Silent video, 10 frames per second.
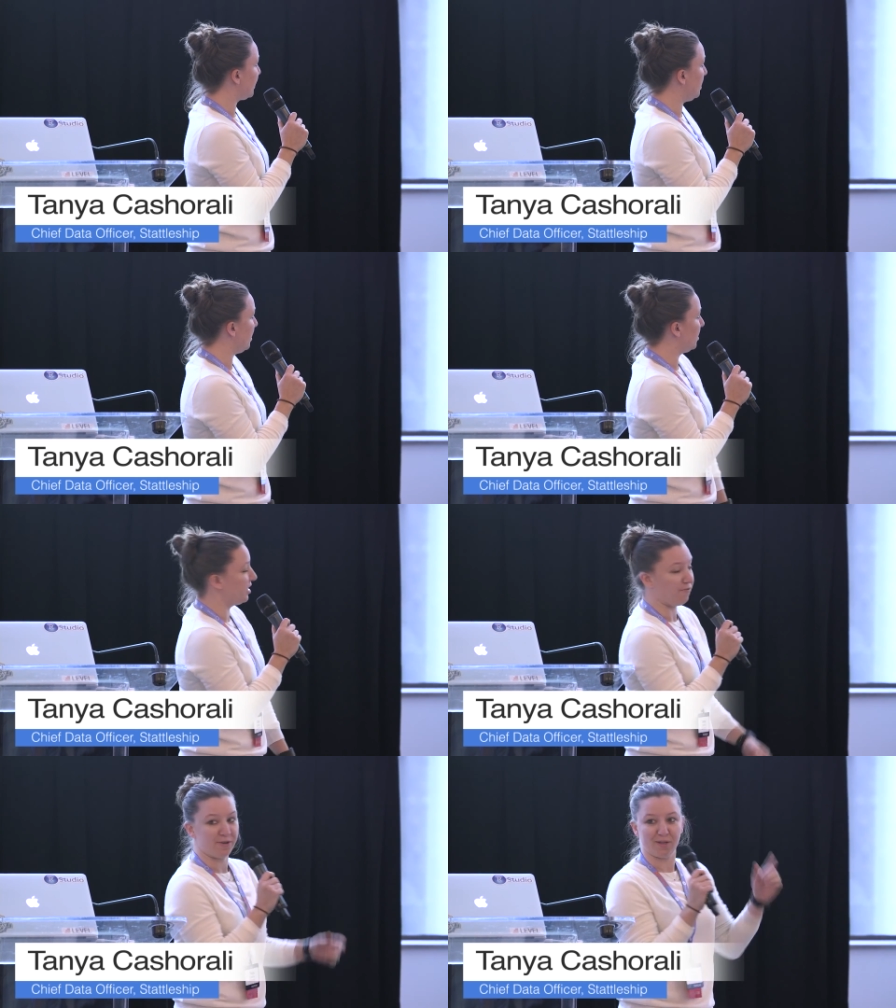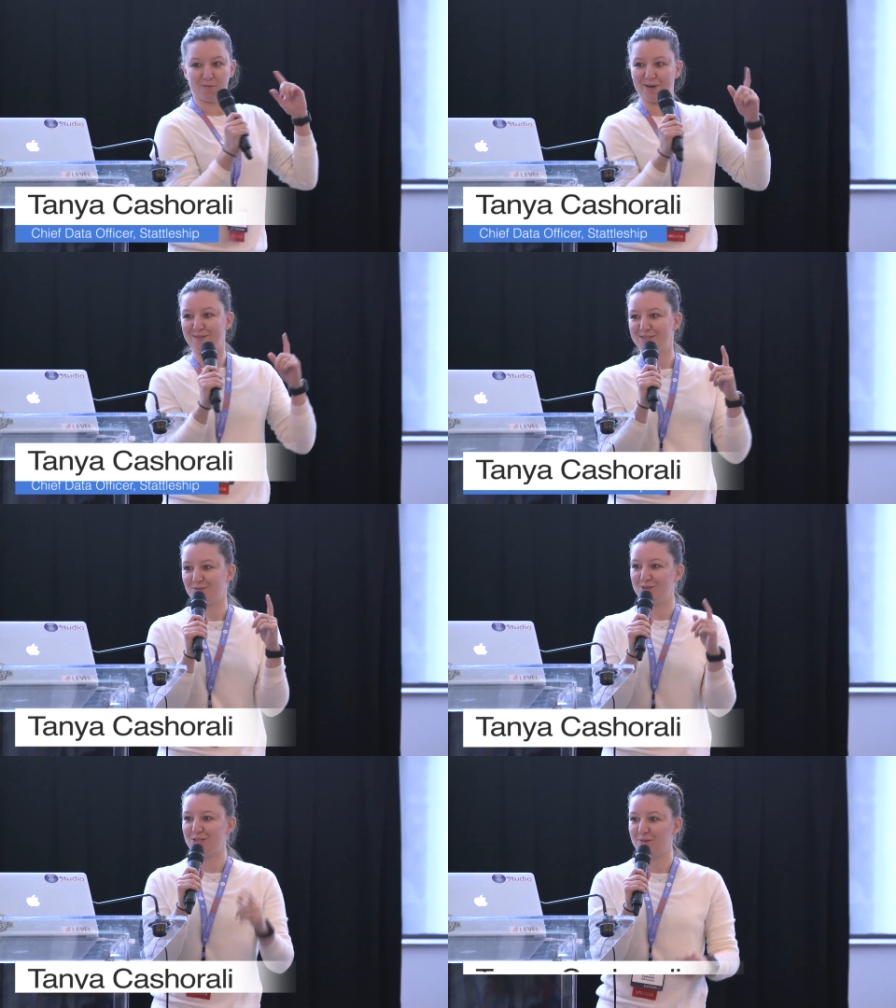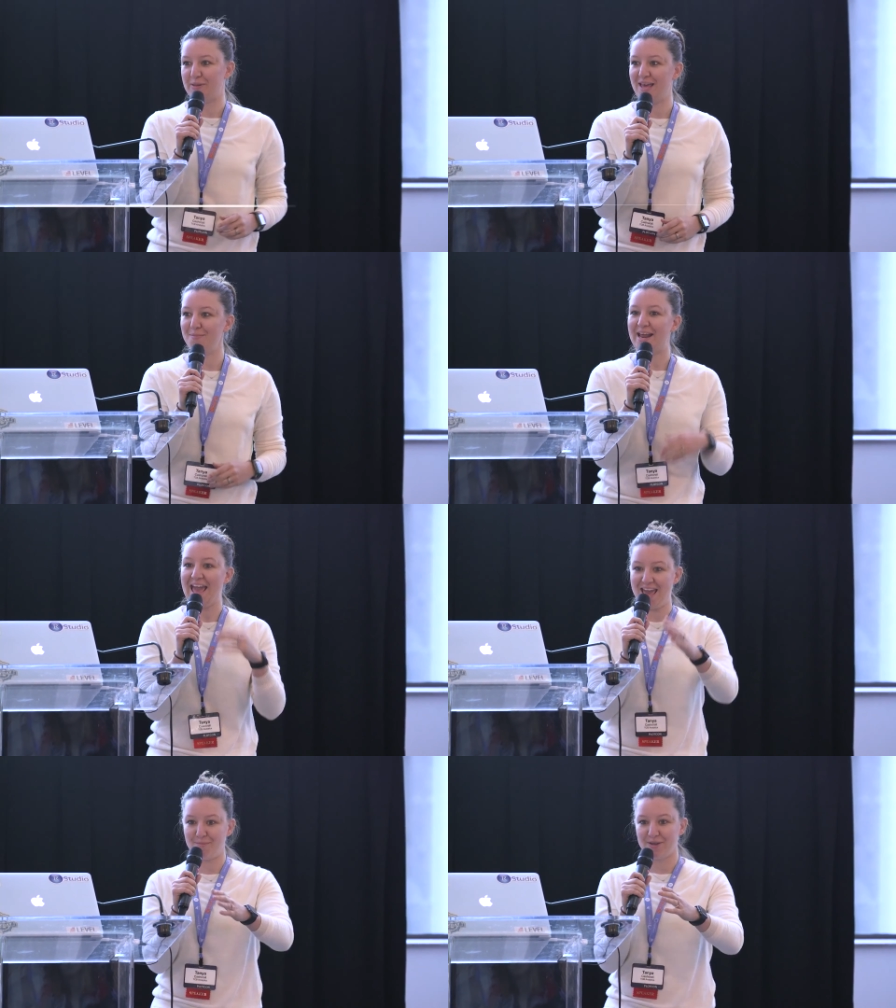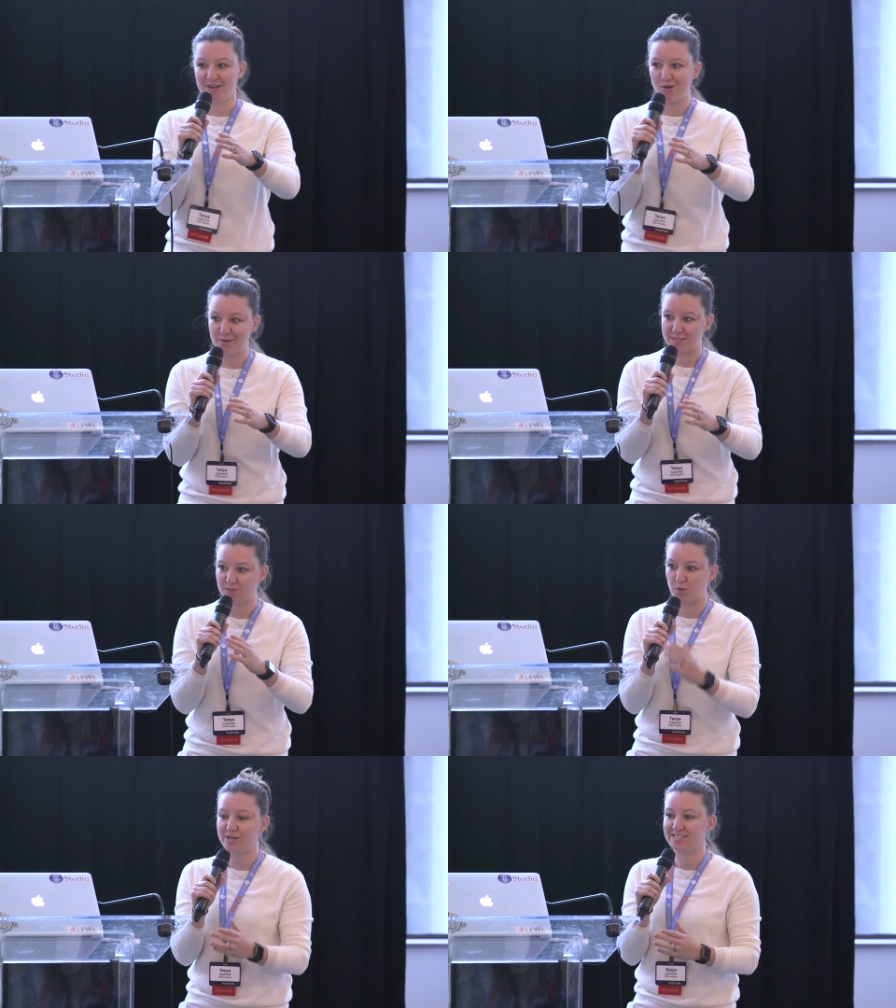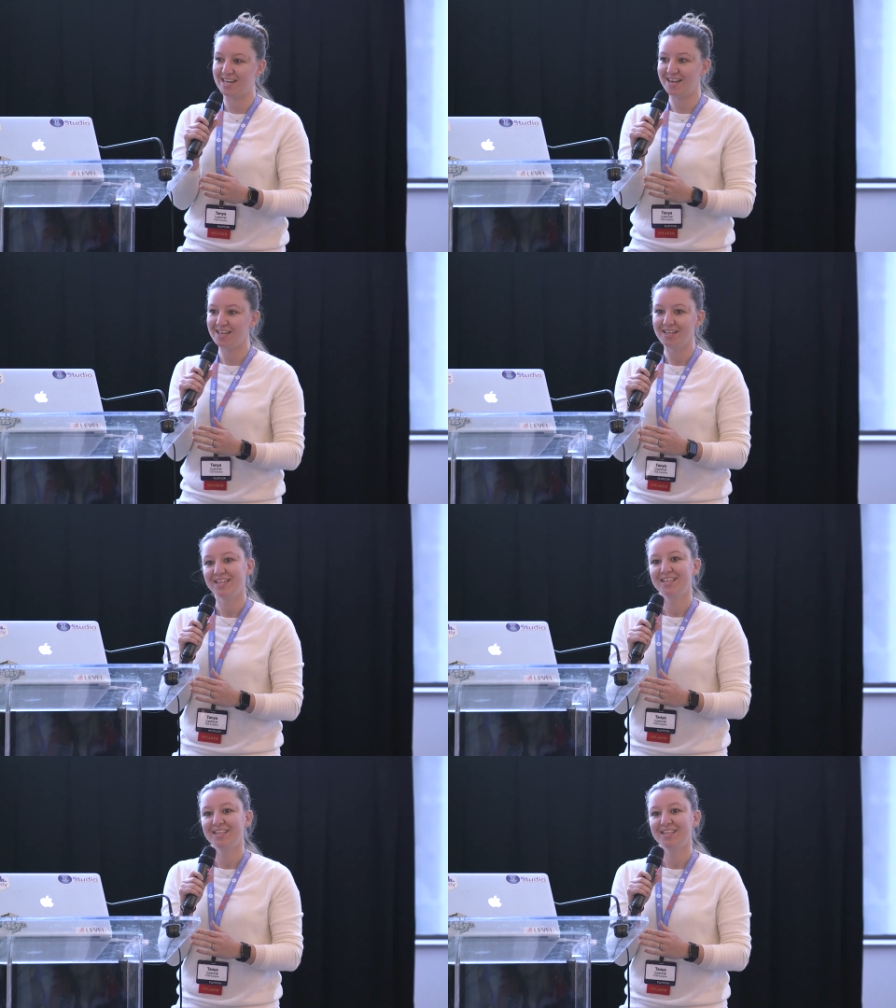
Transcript: is a little different than what was originally planned, but I am going to go into sports data.